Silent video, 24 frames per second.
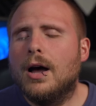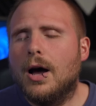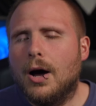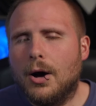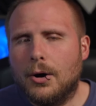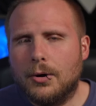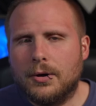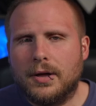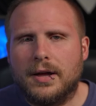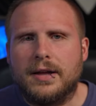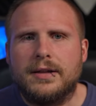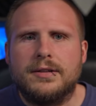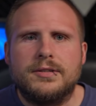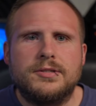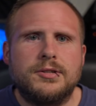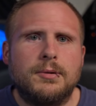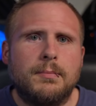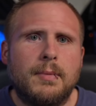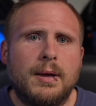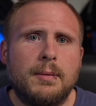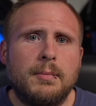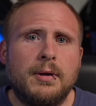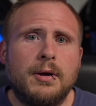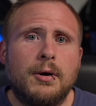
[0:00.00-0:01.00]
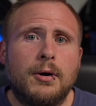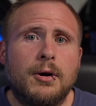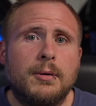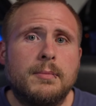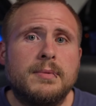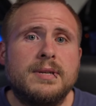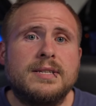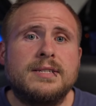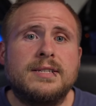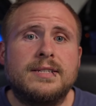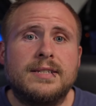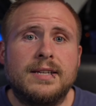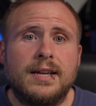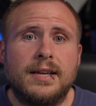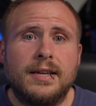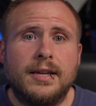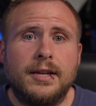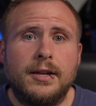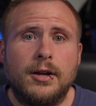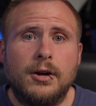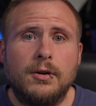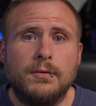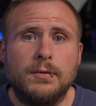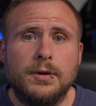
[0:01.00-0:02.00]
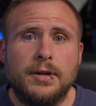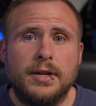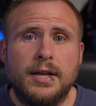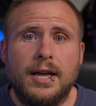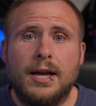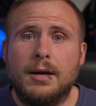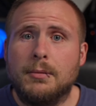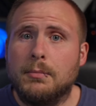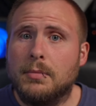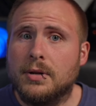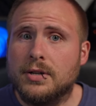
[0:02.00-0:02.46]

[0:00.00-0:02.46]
Okay, so maybe ARM isn't taking over yet,